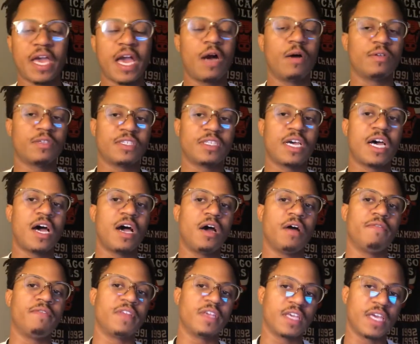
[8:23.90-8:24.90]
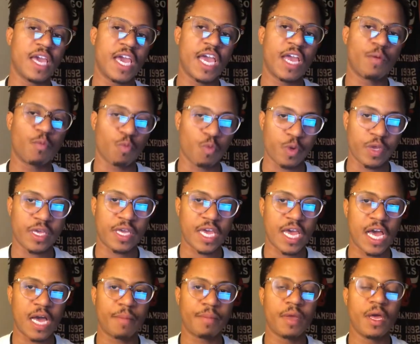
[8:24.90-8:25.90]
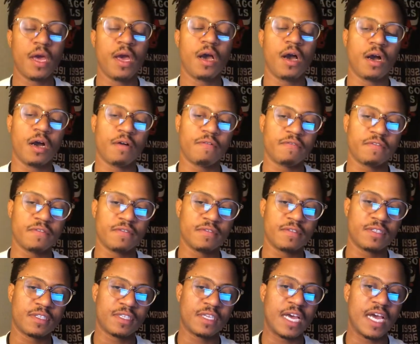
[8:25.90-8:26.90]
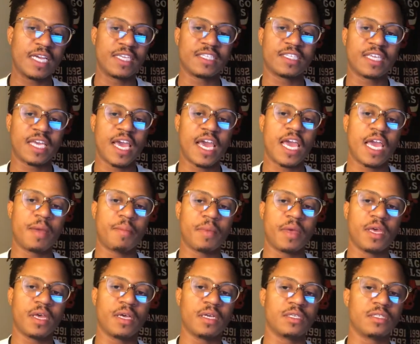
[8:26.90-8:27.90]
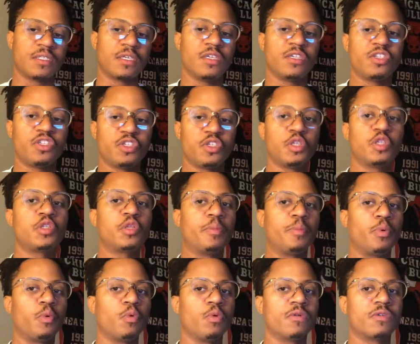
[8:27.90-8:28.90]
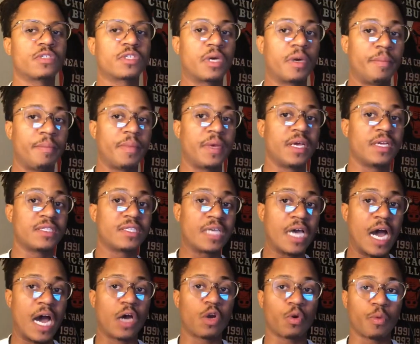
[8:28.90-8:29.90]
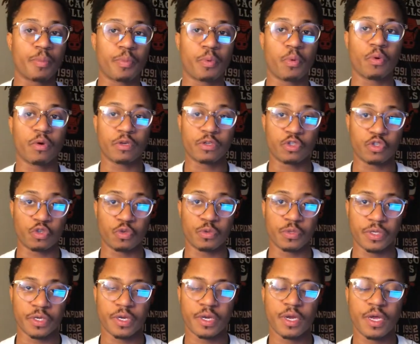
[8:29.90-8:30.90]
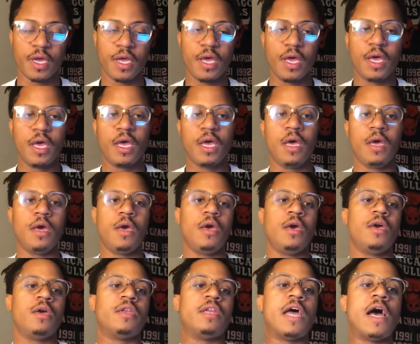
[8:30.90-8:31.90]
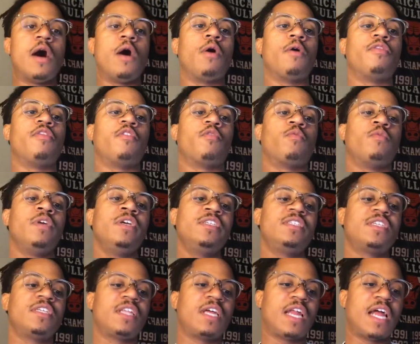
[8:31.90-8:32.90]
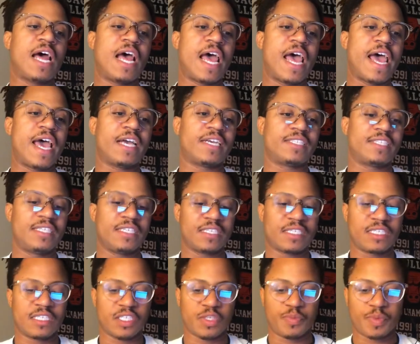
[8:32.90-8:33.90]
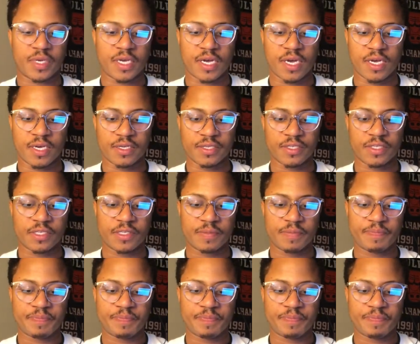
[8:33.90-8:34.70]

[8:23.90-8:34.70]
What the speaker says: outside of the game recap of tonight's game is, should the Bulls commit to Otto Porter Jr.? Now, the reason that I ask this is because